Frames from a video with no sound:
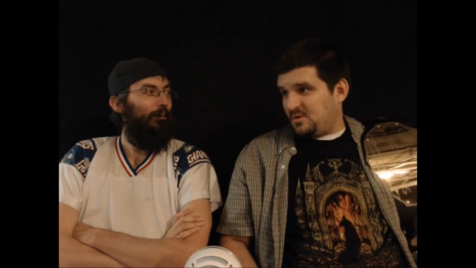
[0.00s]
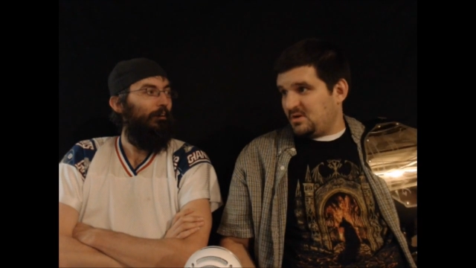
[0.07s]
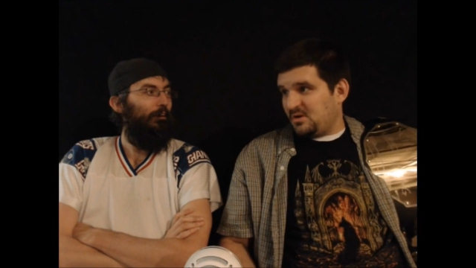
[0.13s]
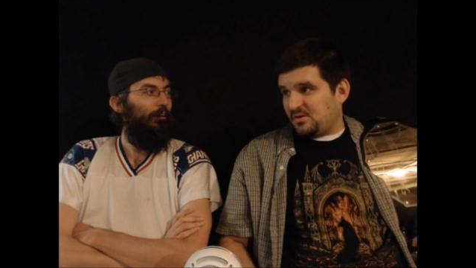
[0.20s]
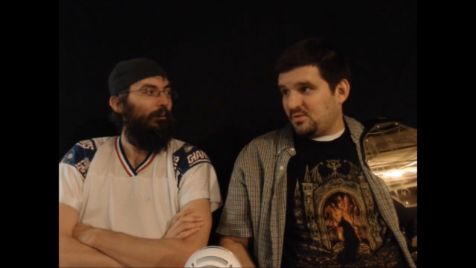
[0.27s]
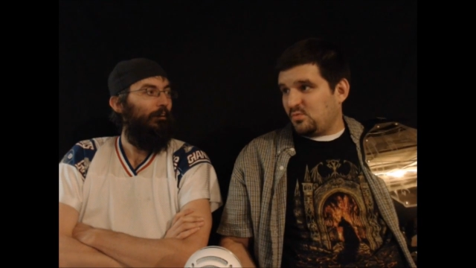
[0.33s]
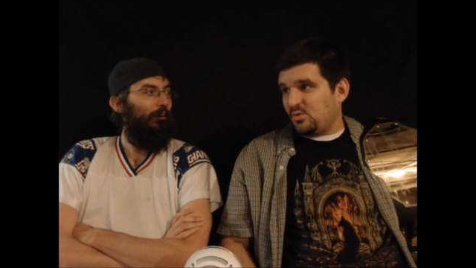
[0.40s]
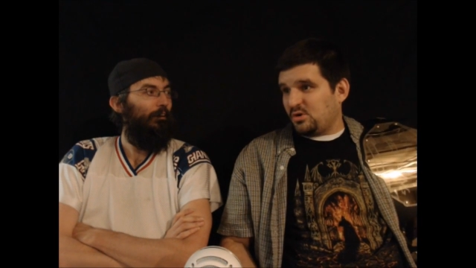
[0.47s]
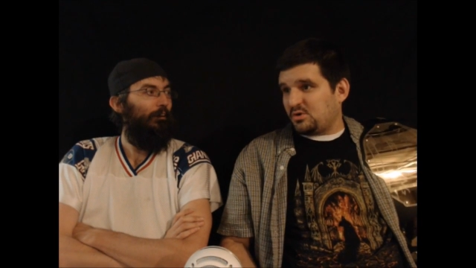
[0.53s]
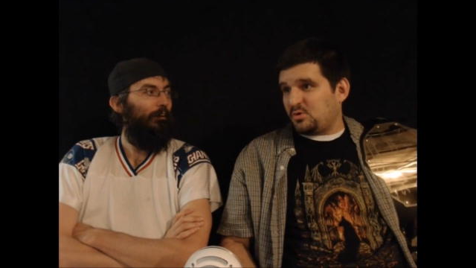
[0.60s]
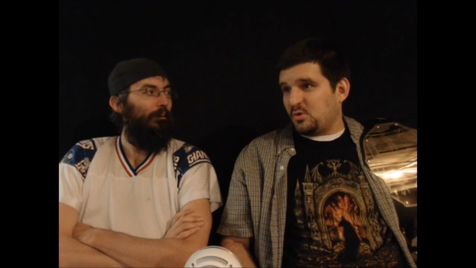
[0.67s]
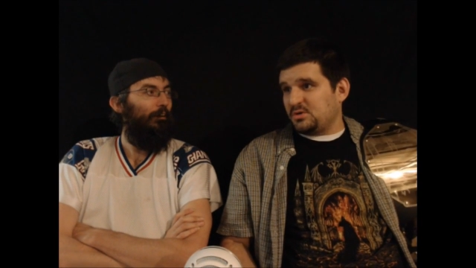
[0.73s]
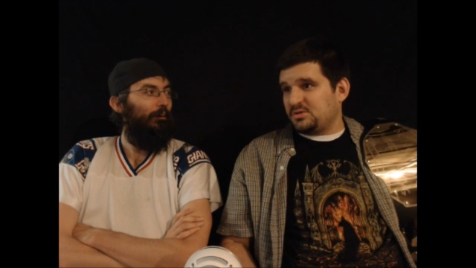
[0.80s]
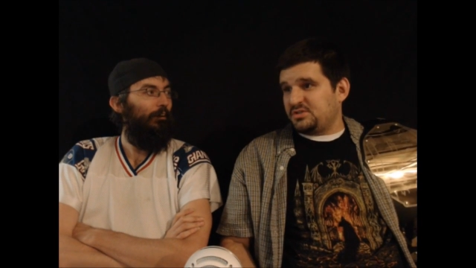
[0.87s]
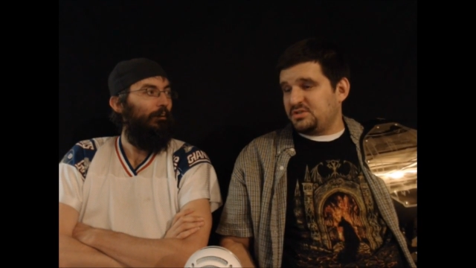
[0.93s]
Speaker 1: "We are the
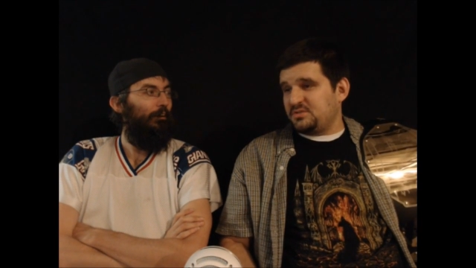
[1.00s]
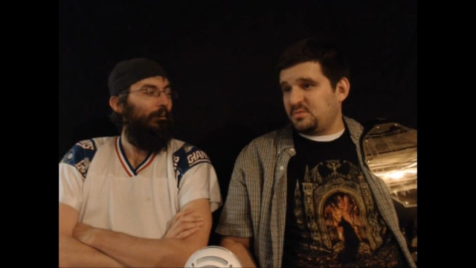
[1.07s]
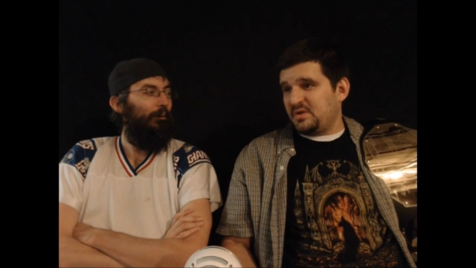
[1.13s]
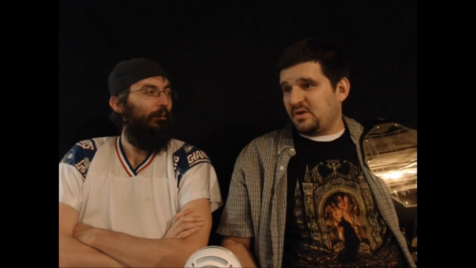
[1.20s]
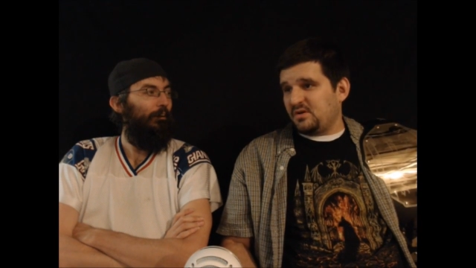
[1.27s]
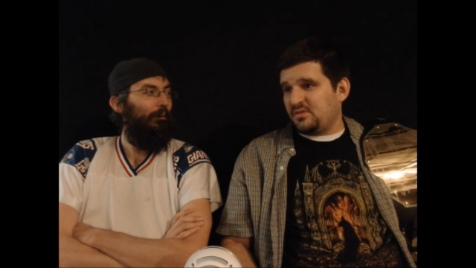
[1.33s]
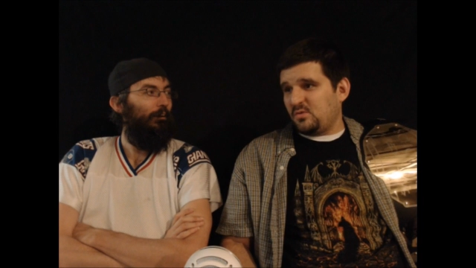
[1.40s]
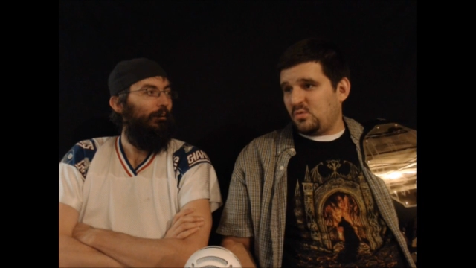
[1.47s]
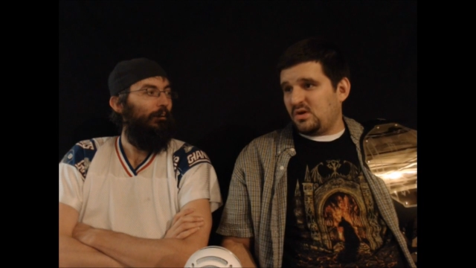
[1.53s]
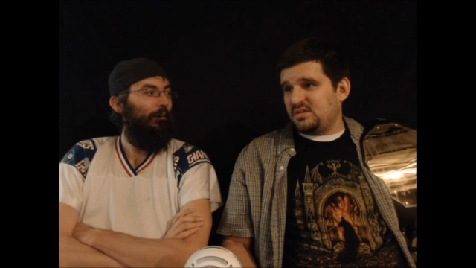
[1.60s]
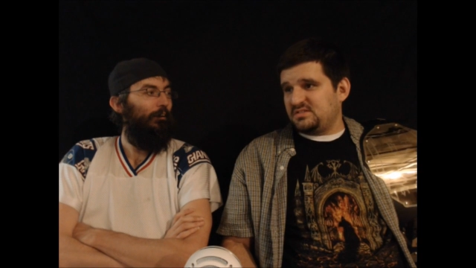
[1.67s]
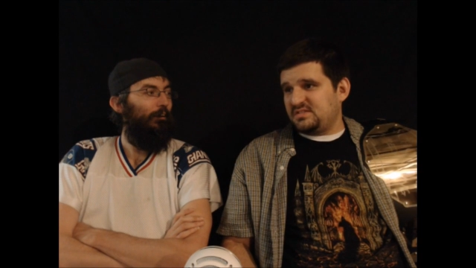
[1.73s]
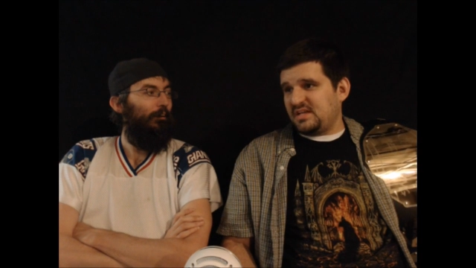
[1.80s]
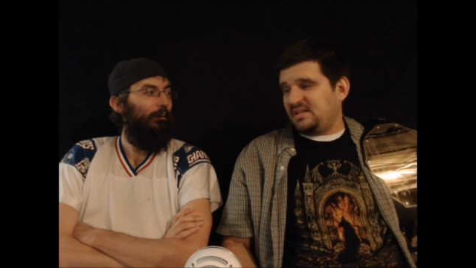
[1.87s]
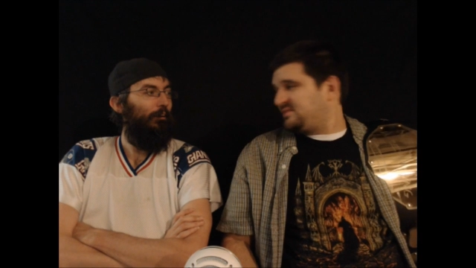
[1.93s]
workhorses. We are the
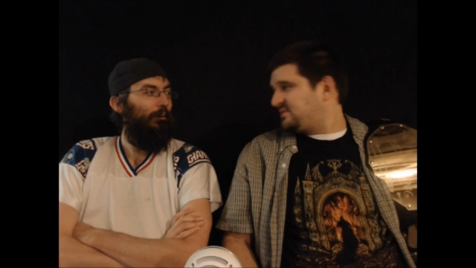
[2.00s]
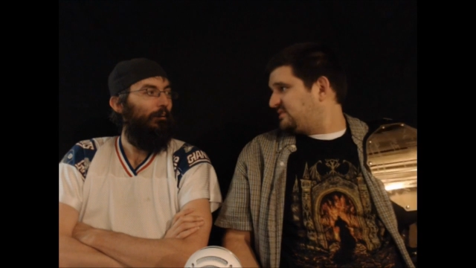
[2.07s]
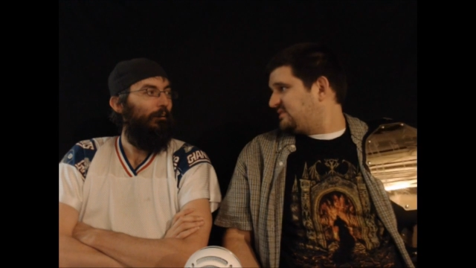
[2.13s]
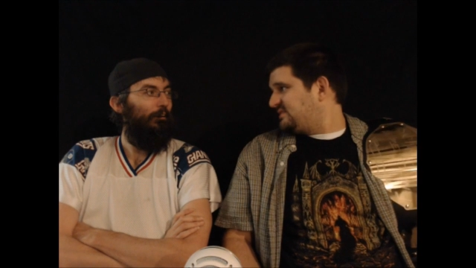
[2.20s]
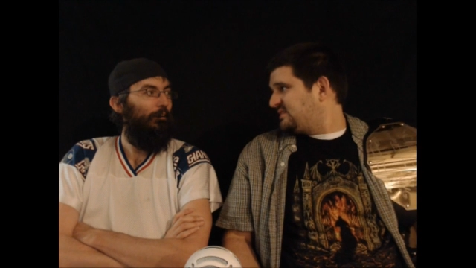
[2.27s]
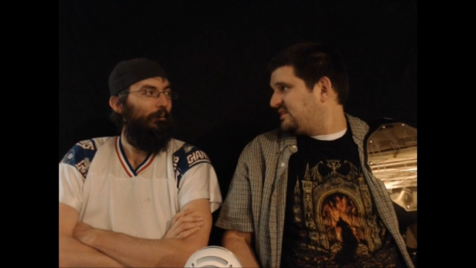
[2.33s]
ones that